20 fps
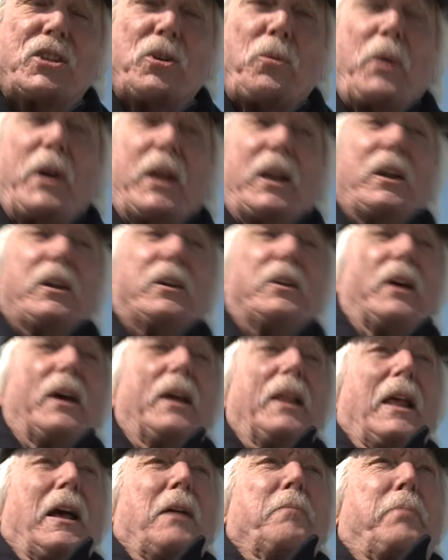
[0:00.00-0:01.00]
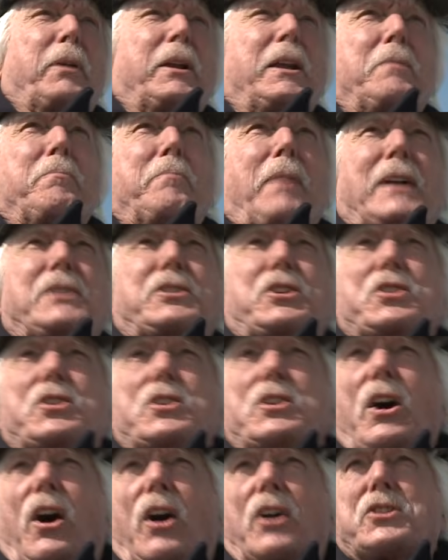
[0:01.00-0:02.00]
to wind, but it matters
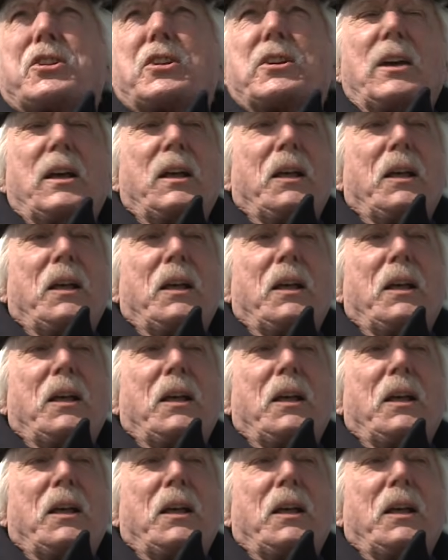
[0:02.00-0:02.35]
not,